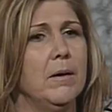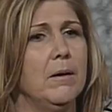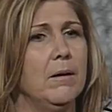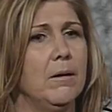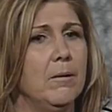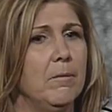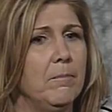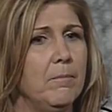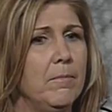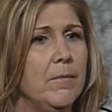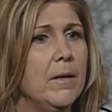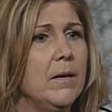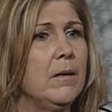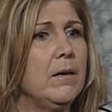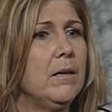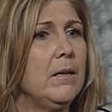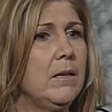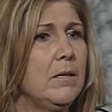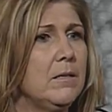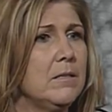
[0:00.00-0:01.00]
Um,
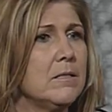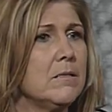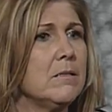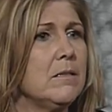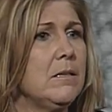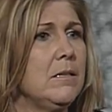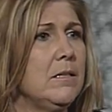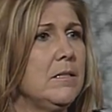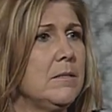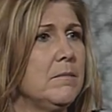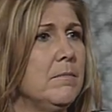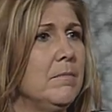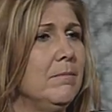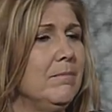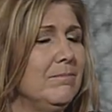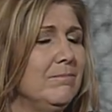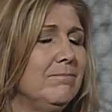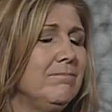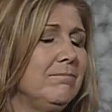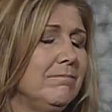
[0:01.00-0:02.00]
he's he's
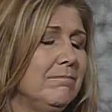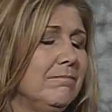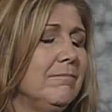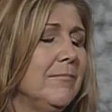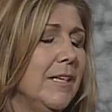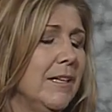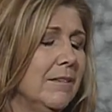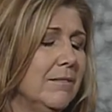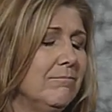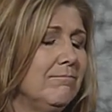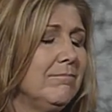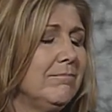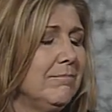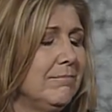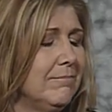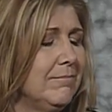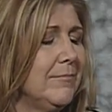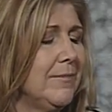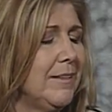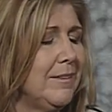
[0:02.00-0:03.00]
yeah,
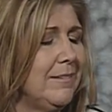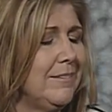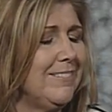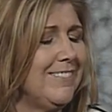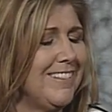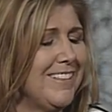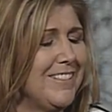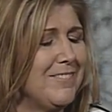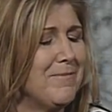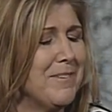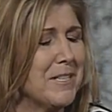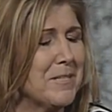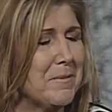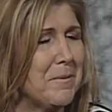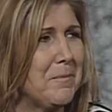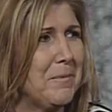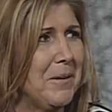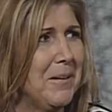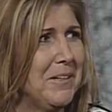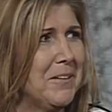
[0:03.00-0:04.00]
he, he makes
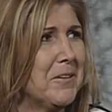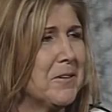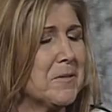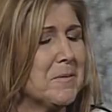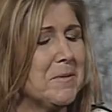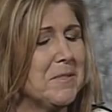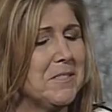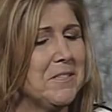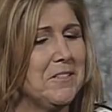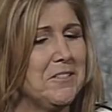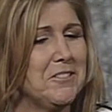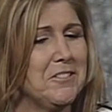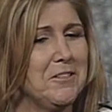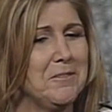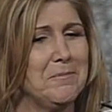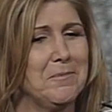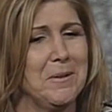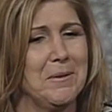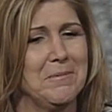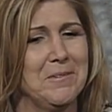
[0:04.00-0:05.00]
me proud. He calls me senior
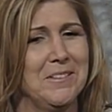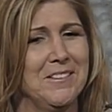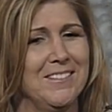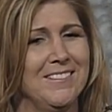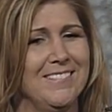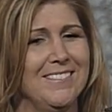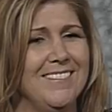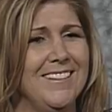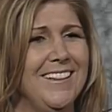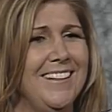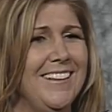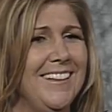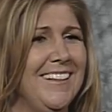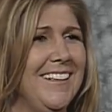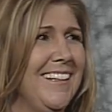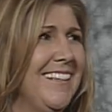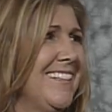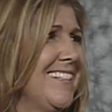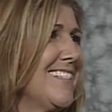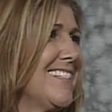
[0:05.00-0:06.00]
chief mama, and
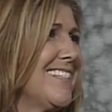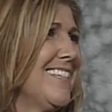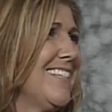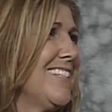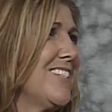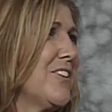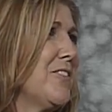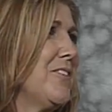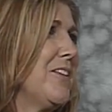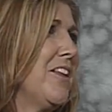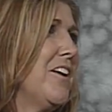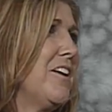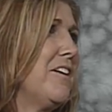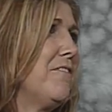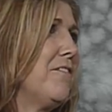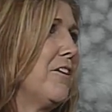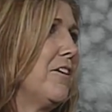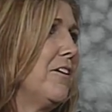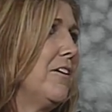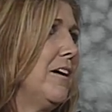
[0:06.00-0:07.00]
it's, so a lot
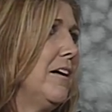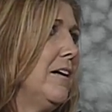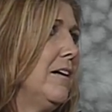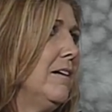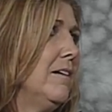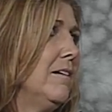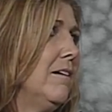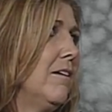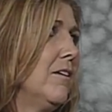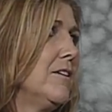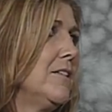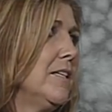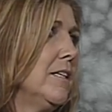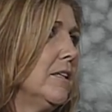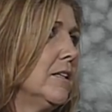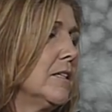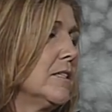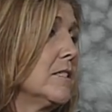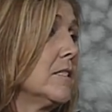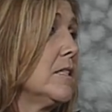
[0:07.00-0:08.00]
of our uh, our
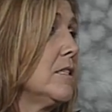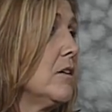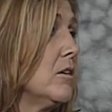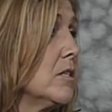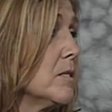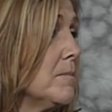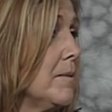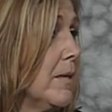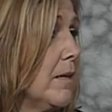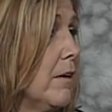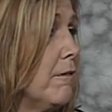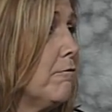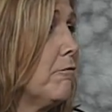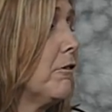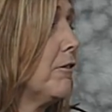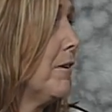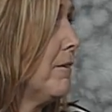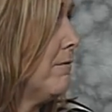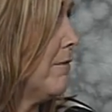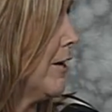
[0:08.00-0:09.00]
dealings. He calls me a lot
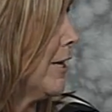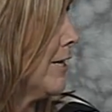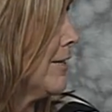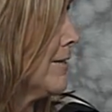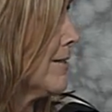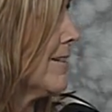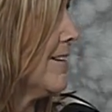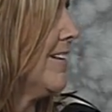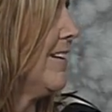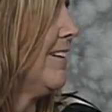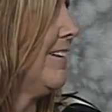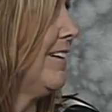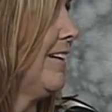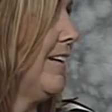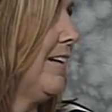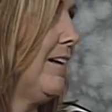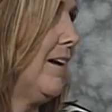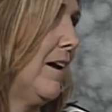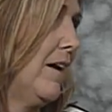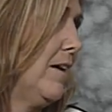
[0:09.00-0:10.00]
for advice right.
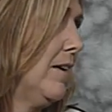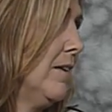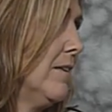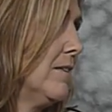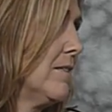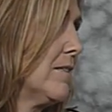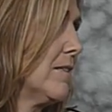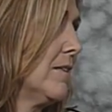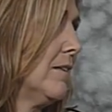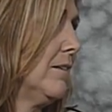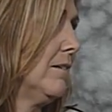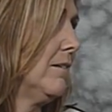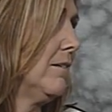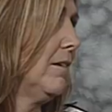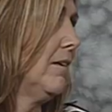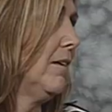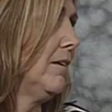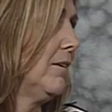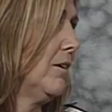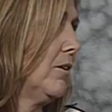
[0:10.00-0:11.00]
and guidance. Well,
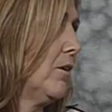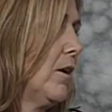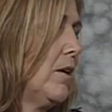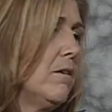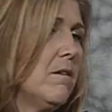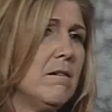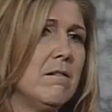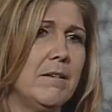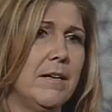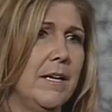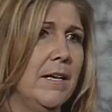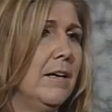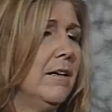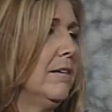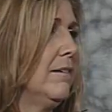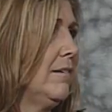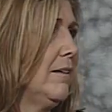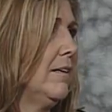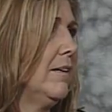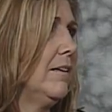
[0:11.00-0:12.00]
and, and, oh yeah,
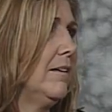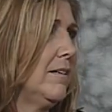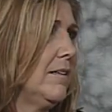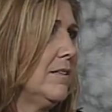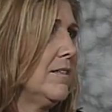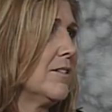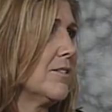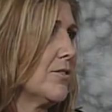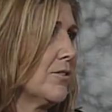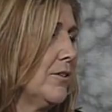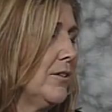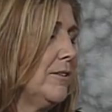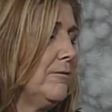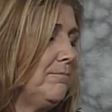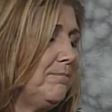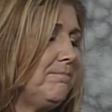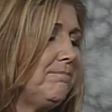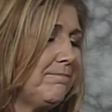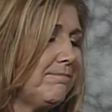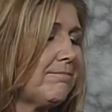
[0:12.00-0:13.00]
yeah, he yeah. does
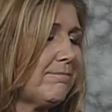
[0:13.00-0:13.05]
good.